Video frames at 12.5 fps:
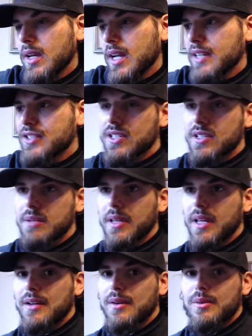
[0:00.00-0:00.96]
And she's going to be
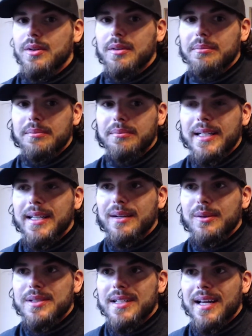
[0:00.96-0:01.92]
like, well, my dad
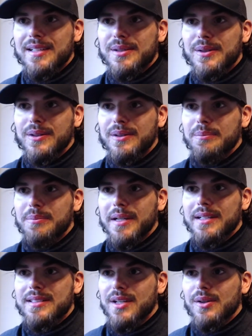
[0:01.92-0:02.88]
was an asshole, but I
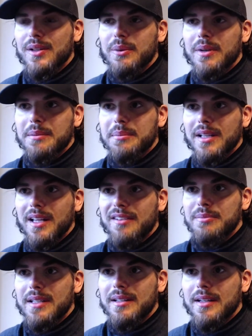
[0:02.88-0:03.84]
secretly want him to love
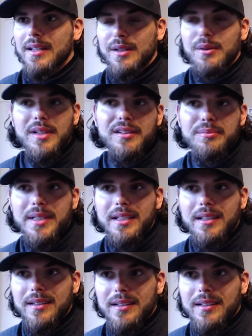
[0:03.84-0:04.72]
me. Can you love me?